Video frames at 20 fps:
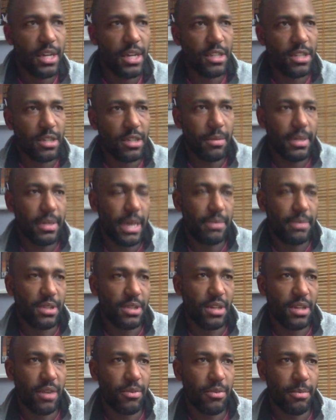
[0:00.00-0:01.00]

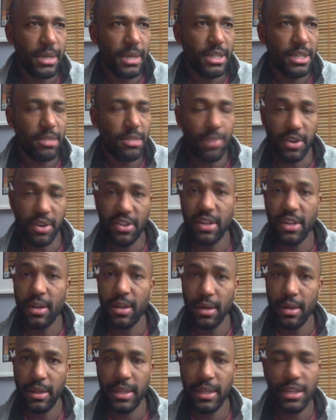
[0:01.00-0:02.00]
Sometimes governments,
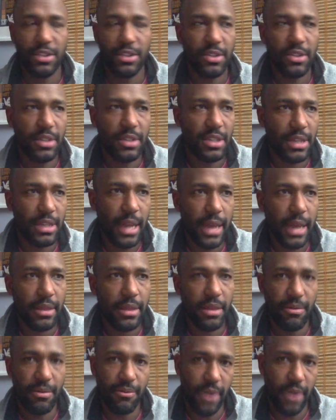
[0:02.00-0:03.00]
particularly in issues like
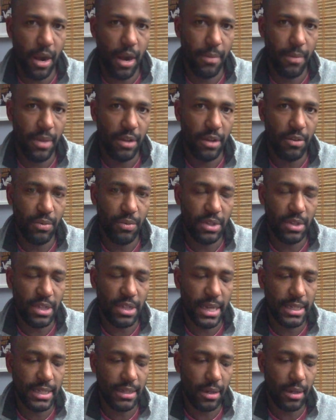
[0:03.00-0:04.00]
the environment, which
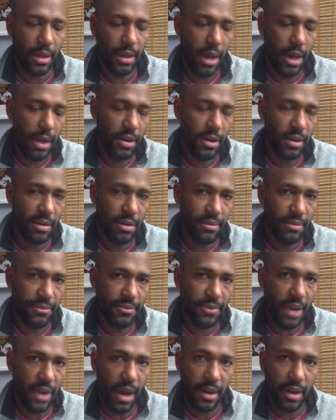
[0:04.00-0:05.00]
has a lot
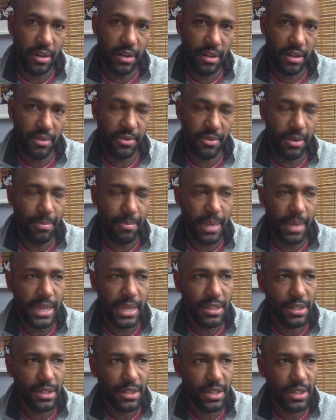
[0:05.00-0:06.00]
of cognitive
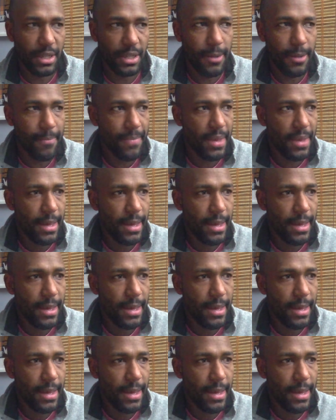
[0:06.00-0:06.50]
complexity,